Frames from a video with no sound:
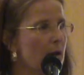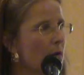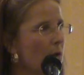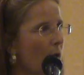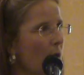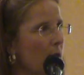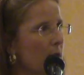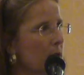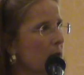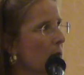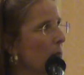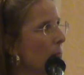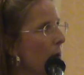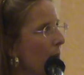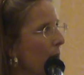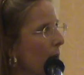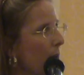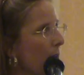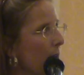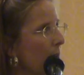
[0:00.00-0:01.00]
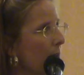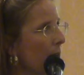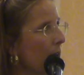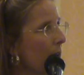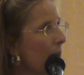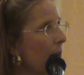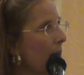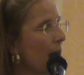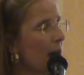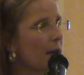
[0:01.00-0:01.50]
across America
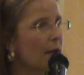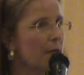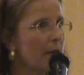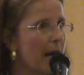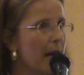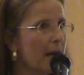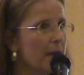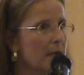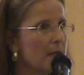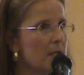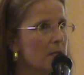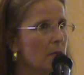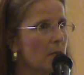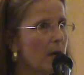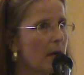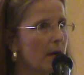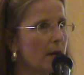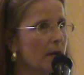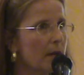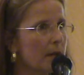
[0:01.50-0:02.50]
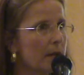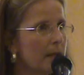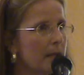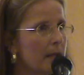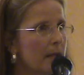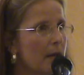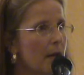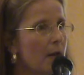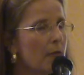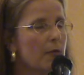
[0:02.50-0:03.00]
and around this world,
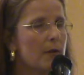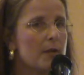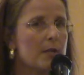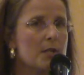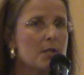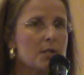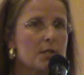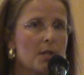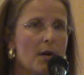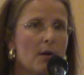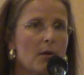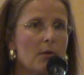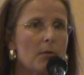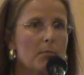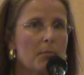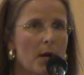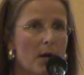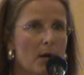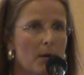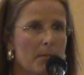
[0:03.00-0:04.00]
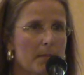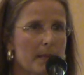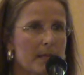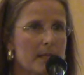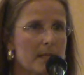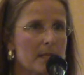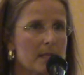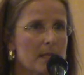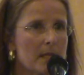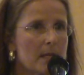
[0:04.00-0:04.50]
for the sole
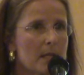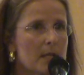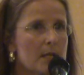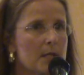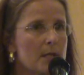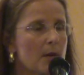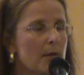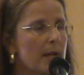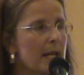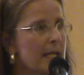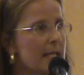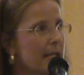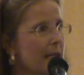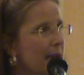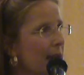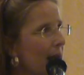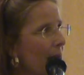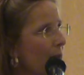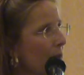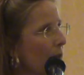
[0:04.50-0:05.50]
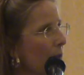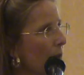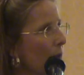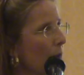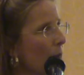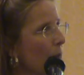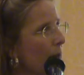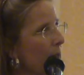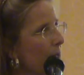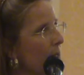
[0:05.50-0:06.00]
purpose so that together
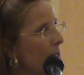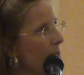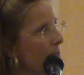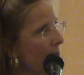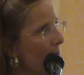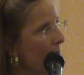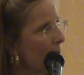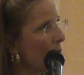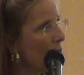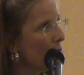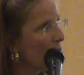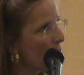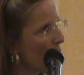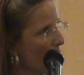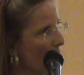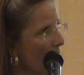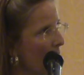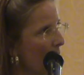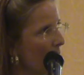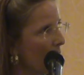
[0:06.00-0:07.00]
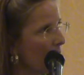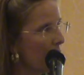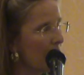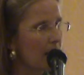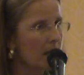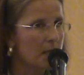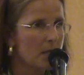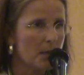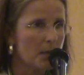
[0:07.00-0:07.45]
we can stand strong in